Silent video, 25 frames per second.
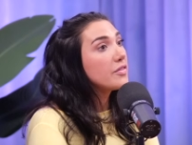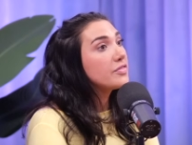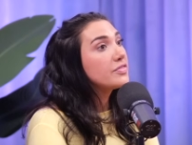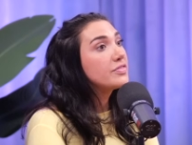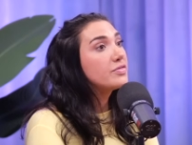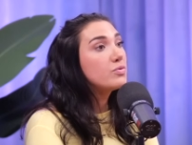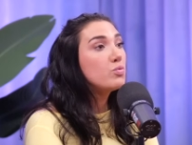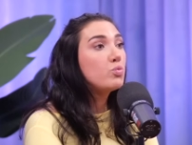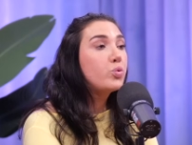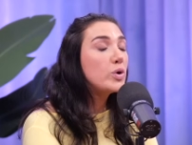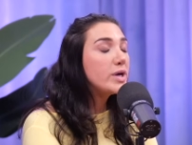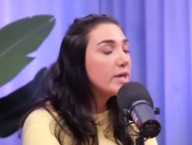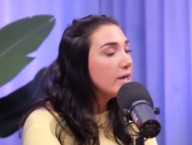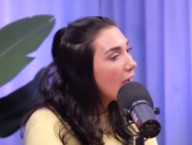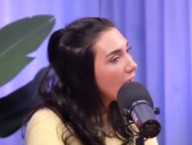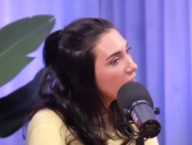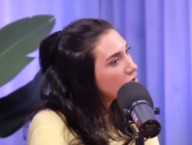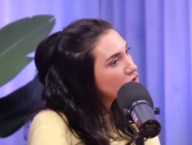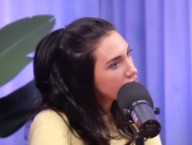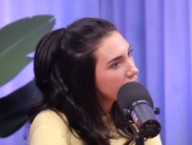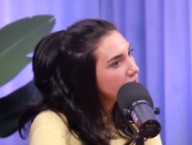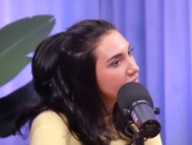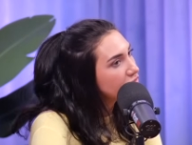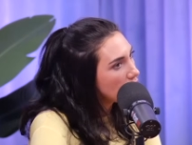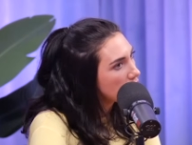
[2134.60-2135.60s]
We
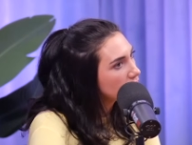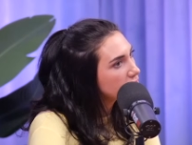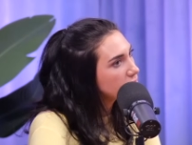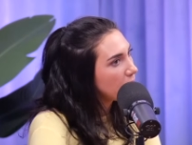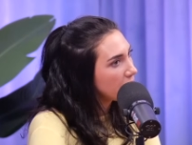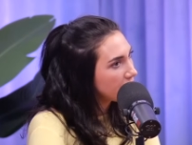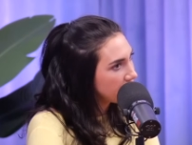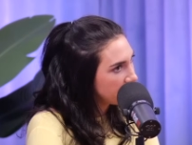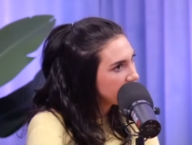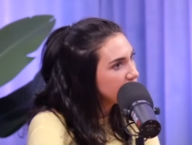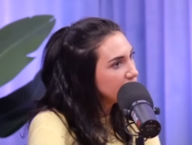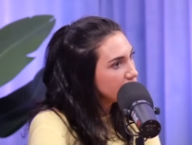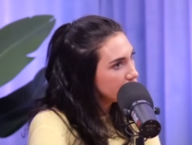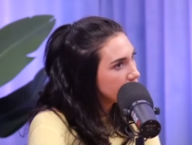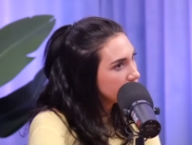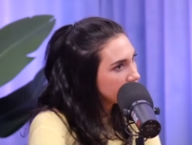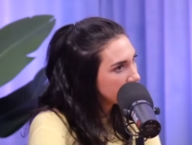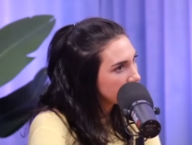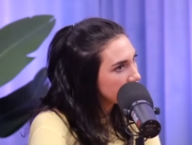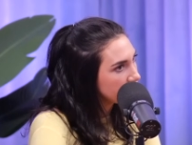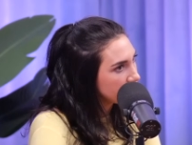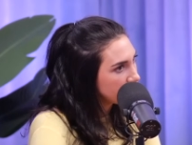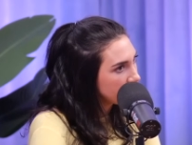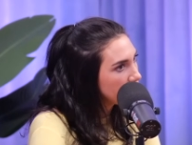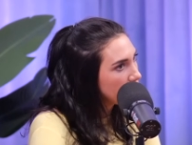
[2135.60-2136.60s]
actually have talked about this
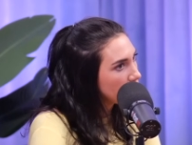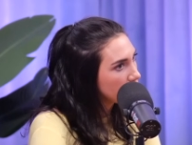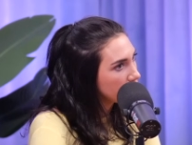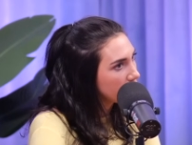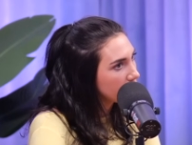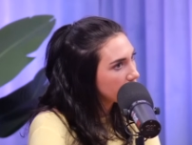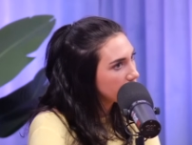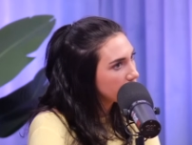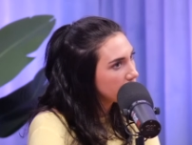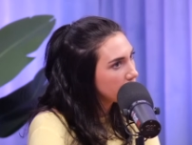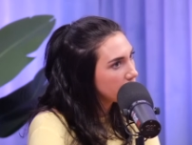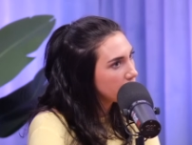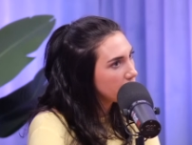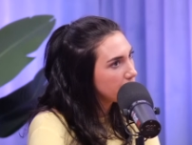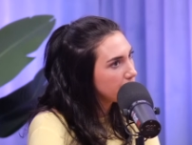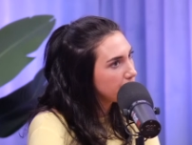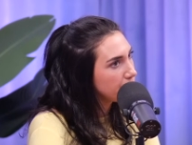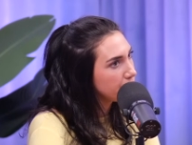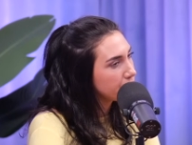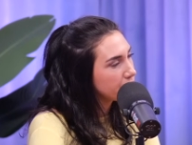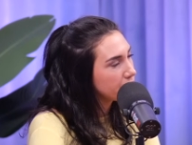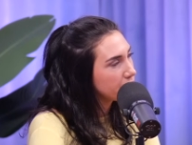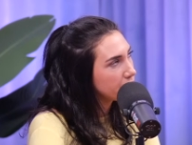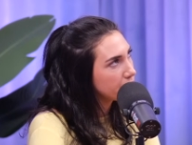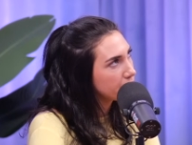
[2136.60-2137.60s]
recently, too. Like the
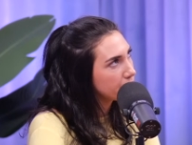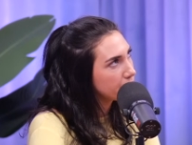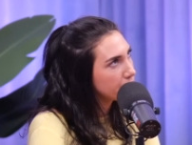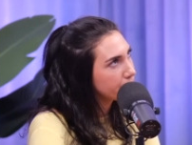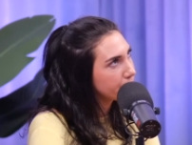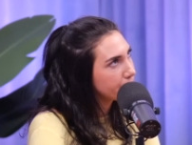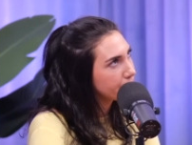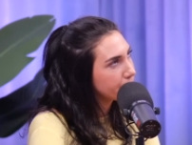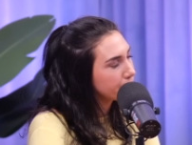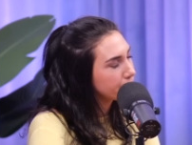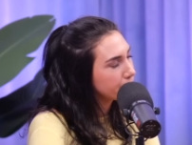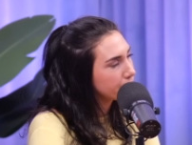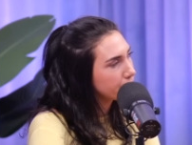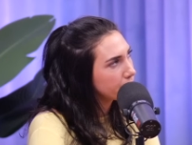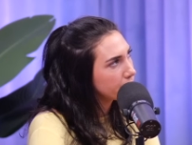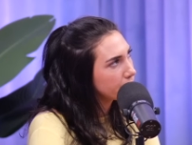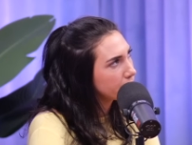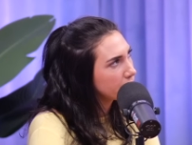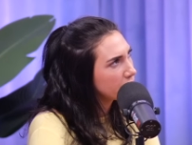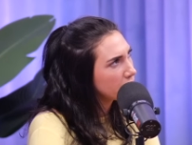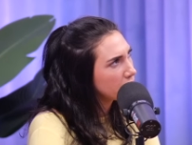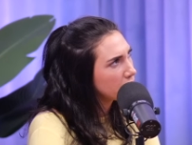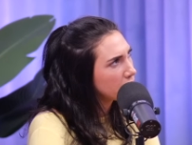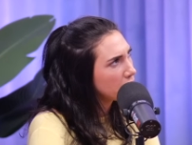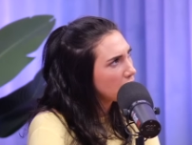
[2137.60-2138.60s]

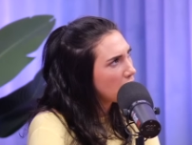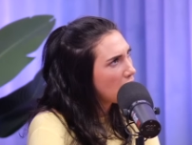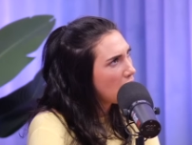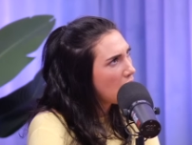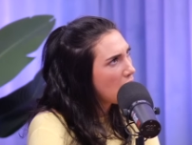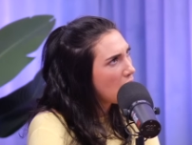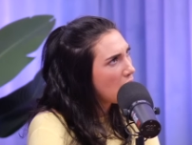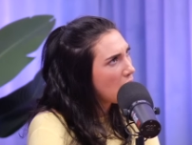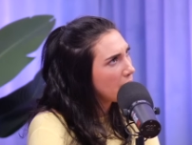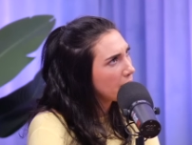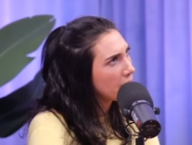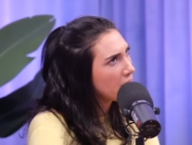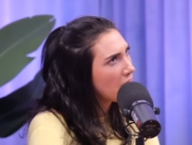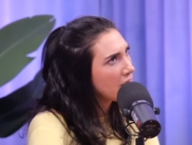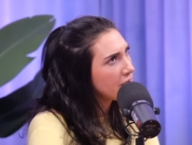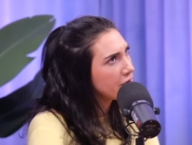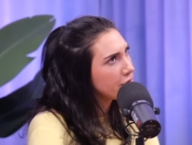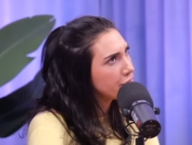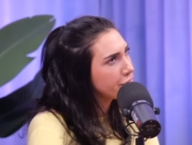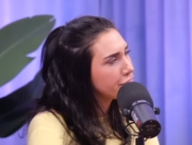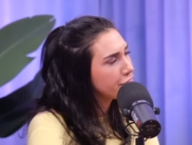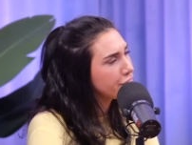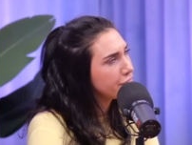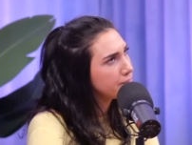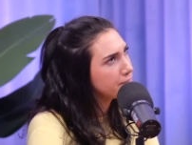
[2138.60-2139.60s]
kind
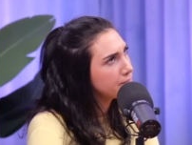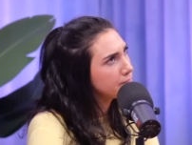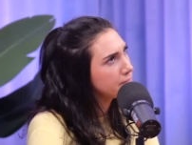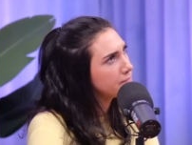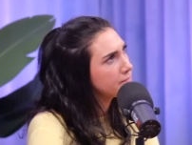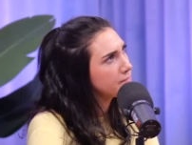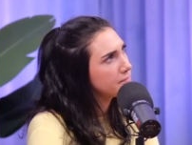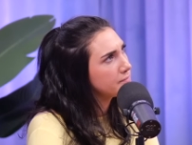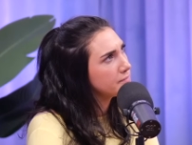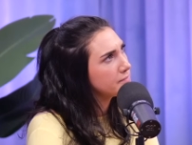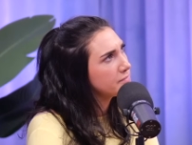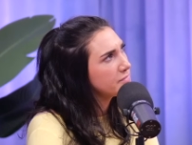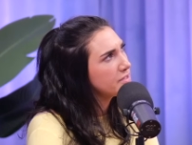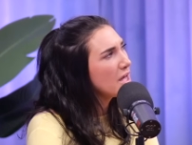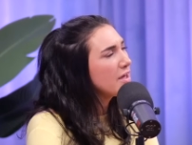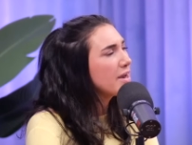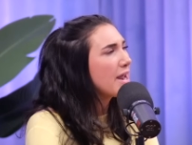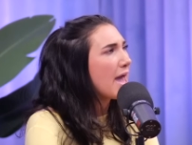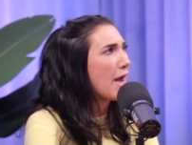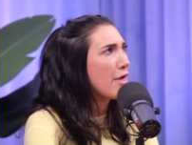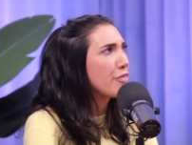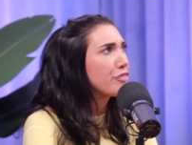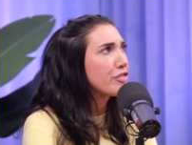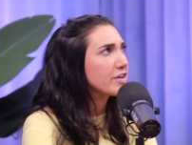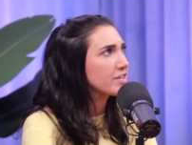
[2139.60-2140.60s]
of, not
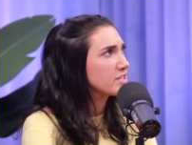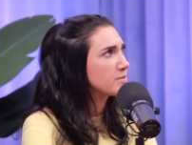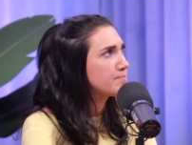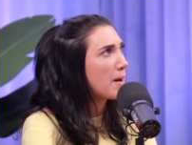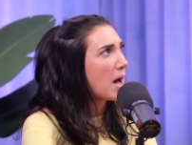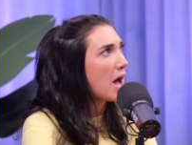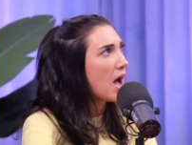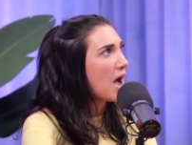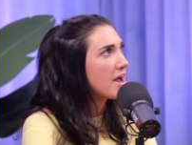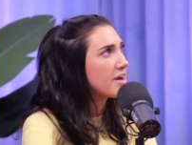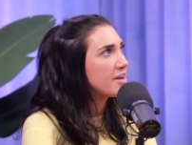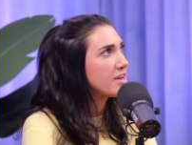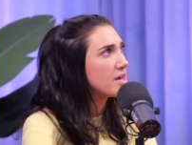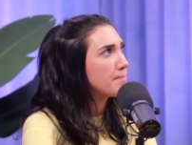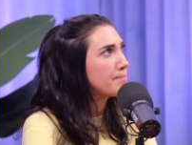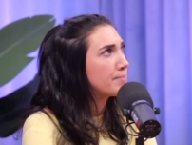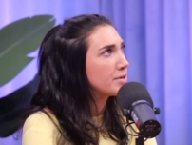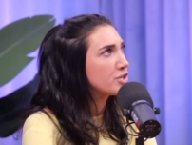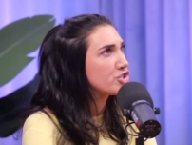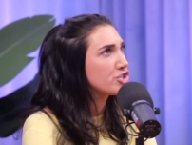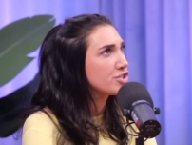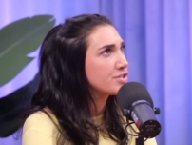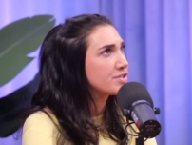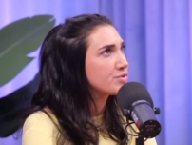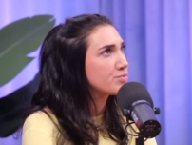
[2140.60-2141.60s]
ethics behind it, but
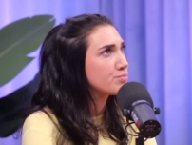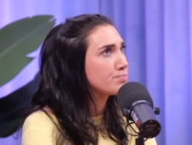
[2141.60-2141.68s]
just